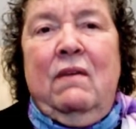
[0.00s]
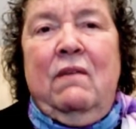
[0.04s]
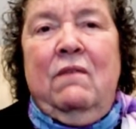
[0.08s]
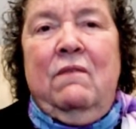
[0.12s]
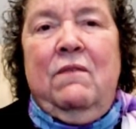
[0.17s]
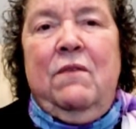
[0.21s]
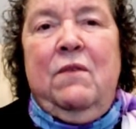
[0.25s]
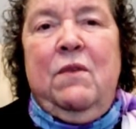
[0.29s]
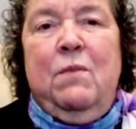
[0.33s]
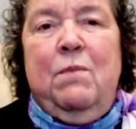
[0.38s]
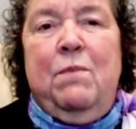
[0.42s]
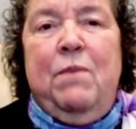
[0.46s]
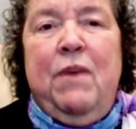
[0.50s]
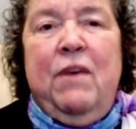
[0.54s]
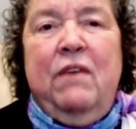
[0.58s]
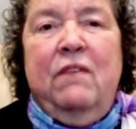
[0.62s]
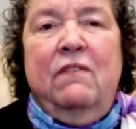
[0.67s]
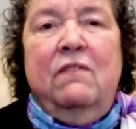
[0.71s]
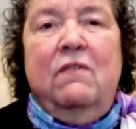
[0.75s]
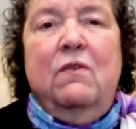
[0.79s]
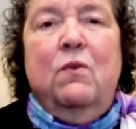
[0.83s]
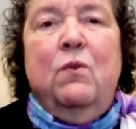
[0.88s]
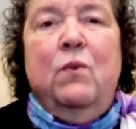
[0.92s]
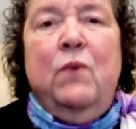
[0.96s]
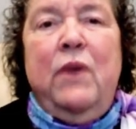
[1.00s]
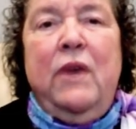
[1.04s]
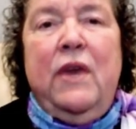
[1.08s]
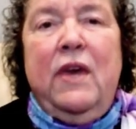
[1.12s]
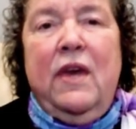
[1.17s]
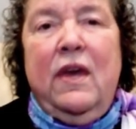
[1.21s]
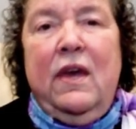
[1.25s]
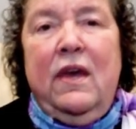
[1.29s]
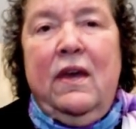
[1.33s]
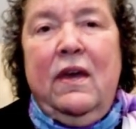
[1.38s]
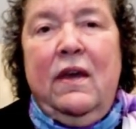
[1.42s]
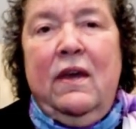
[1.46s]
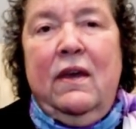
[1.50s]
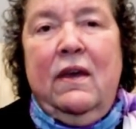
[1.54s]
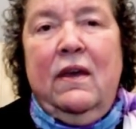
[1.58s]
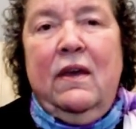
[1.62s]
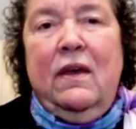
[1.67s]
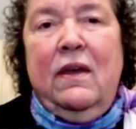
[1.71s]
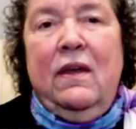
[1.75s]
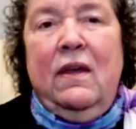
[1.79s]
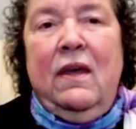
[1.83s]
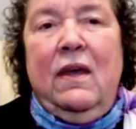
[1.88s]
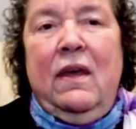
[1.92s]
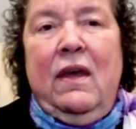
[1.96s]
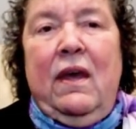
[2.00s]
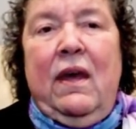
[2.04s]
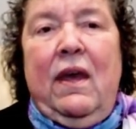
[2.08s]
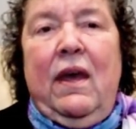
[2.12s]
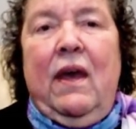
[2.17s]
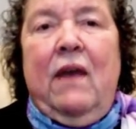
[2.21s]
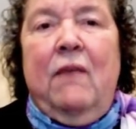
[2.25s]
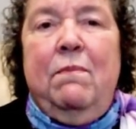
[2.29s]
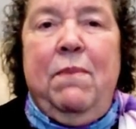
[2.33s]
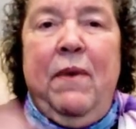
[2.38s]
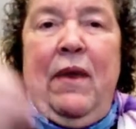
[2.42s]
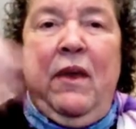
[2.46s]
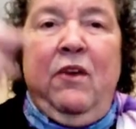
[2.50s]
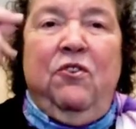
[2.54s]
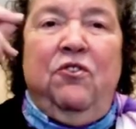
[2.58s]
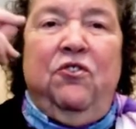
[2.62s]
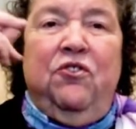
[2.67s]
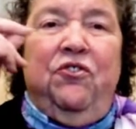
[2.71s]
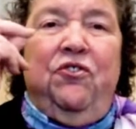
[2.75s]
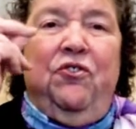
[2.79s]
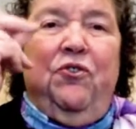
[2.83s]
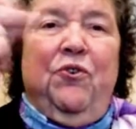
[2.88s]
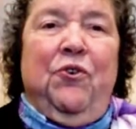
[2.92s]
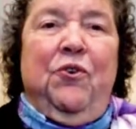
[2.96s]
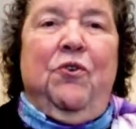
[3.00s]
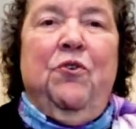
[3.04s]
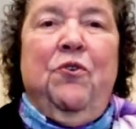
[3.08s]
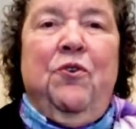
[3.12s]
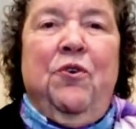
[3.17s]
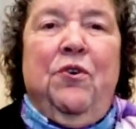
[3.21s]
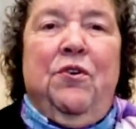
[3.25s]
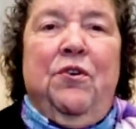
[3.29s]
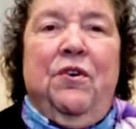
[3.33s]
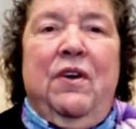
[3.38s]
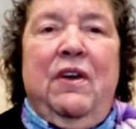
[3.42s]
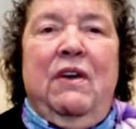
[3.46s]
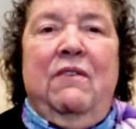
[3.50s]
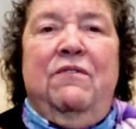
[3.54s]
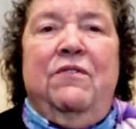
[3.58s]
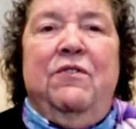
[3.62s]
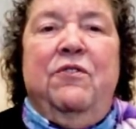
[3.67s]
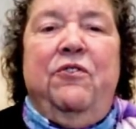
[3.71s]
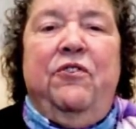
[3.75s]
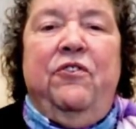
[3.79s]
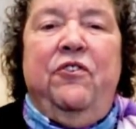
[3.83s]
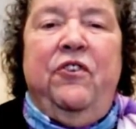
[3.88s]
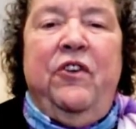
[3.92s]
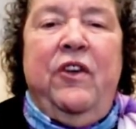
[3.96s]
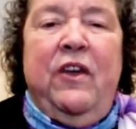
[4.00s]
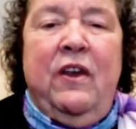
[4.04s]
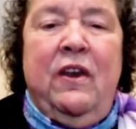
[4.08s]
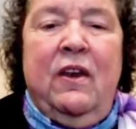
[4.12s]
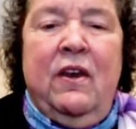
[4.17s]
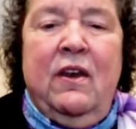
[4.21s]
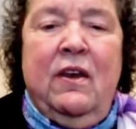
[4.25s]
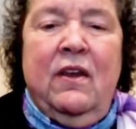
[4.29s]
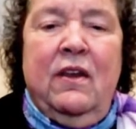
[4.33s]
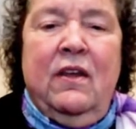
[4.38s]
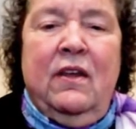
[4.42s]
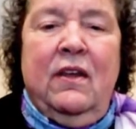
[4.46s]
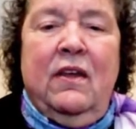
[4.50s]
for the best that we can and make short order if there's sin